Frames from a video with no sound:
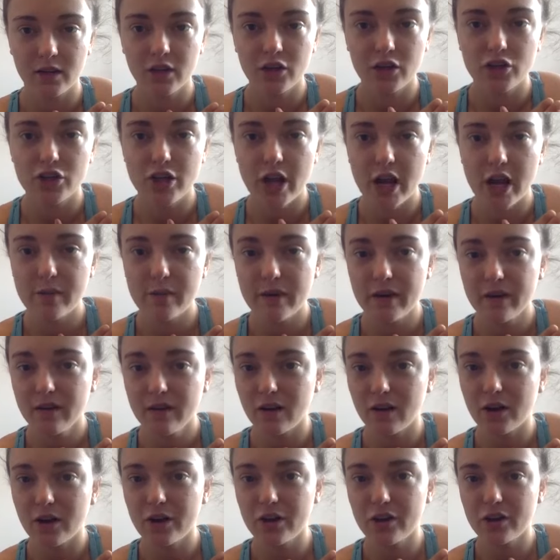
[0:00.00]
Jamie,
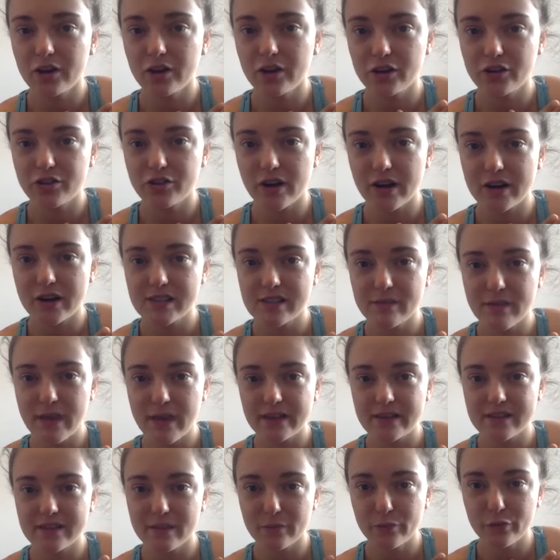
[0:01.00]
are you going to try some
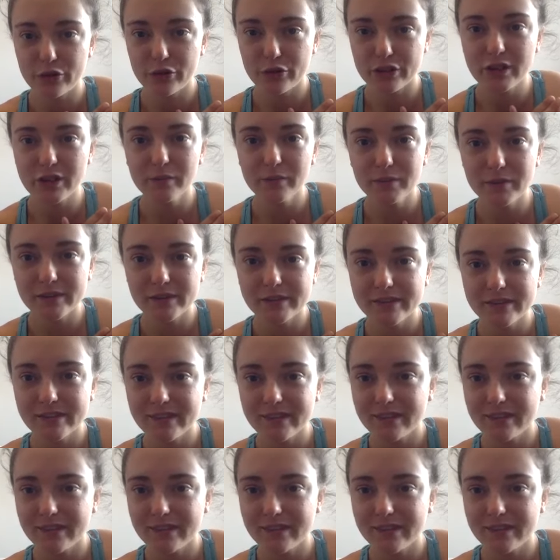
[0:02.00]
handstand push-ups?